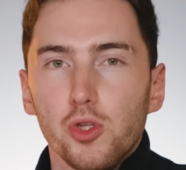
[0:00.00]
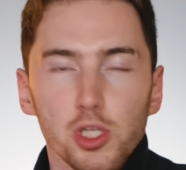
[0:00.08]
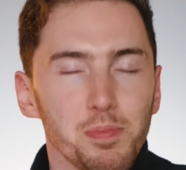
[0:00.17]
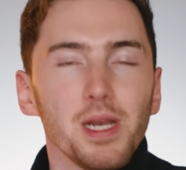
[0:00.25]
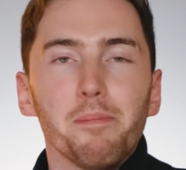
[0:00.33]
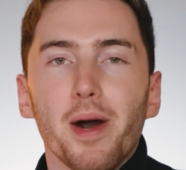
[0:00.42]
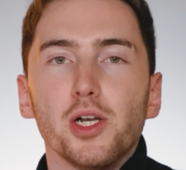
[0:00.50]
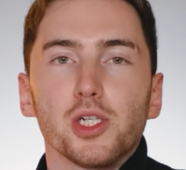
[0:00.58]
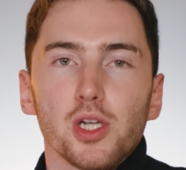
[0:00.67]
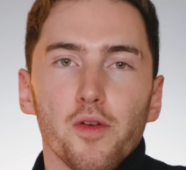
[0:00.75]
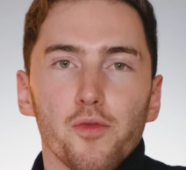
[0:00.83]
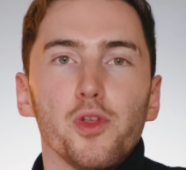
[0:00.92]
So there's been a
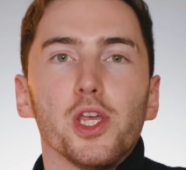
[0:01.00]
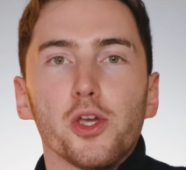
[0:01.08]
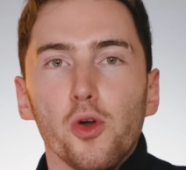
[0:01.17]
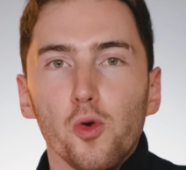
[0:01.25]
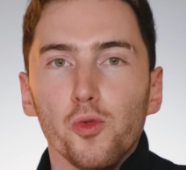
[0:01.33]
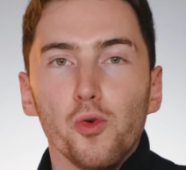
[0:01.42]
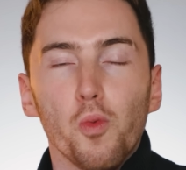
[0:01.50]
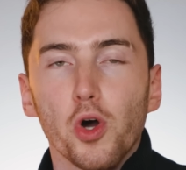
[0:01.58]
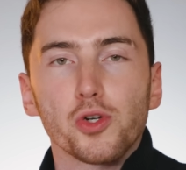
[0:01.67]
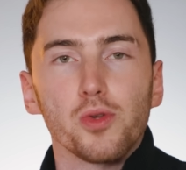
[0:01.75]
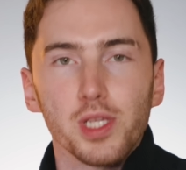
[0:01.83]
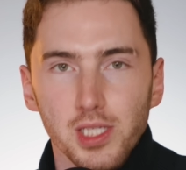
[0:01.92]
bunch of really cool new
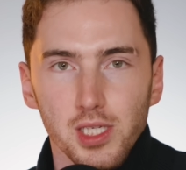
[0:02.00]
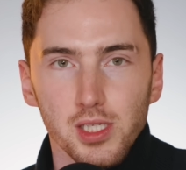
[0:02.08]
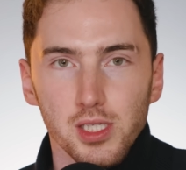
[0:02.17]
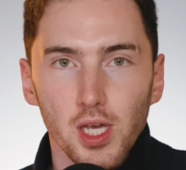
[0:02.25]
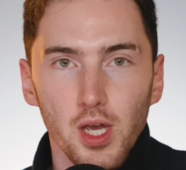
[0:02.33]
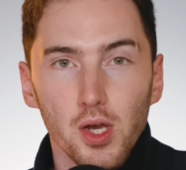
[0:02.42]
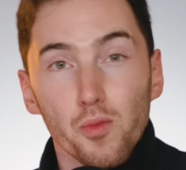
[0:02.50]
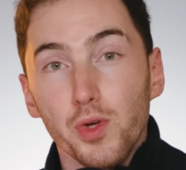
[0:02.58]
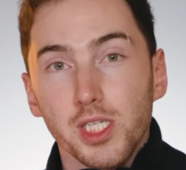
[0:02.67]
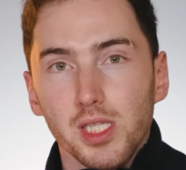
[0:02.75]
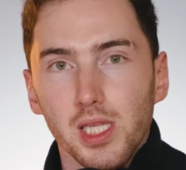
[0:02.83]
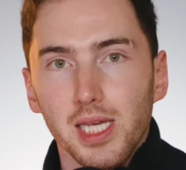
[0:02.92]
watch releases
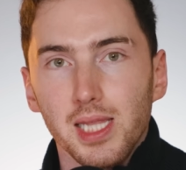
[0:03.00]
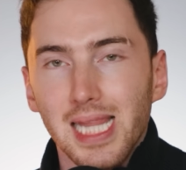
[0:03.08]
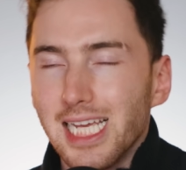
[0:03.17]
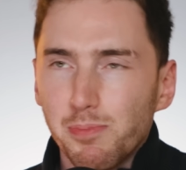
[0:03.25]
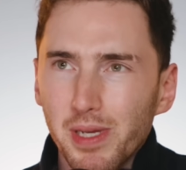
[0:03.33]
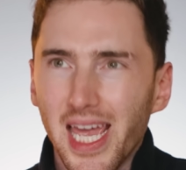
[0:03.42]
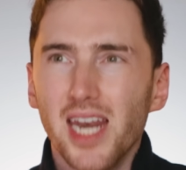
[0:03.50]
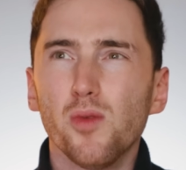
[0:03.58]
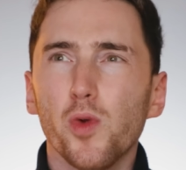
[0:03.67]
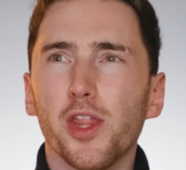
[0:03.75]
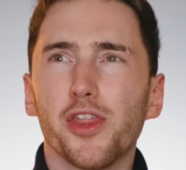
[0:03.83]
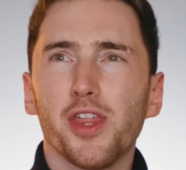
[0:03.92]
recently. Let's
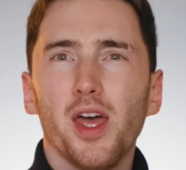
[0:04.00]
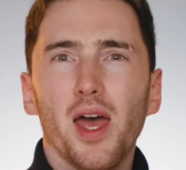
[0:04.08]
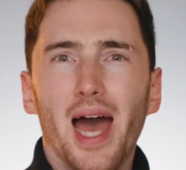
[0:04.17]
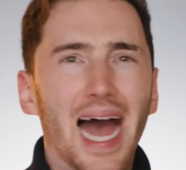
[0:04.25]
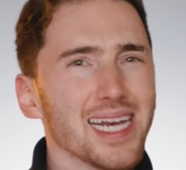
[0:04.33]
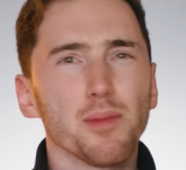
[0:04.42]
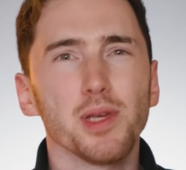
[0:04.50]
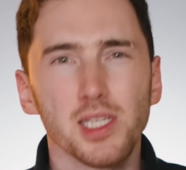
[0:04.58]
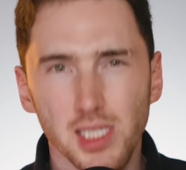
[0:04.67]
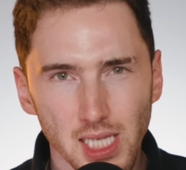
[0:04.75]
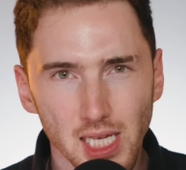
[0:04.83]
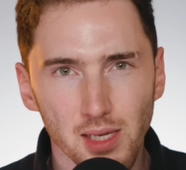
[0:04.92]
begin with
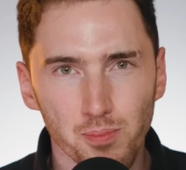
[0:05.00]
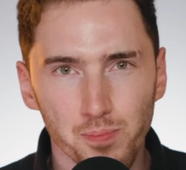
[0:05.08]
IWC.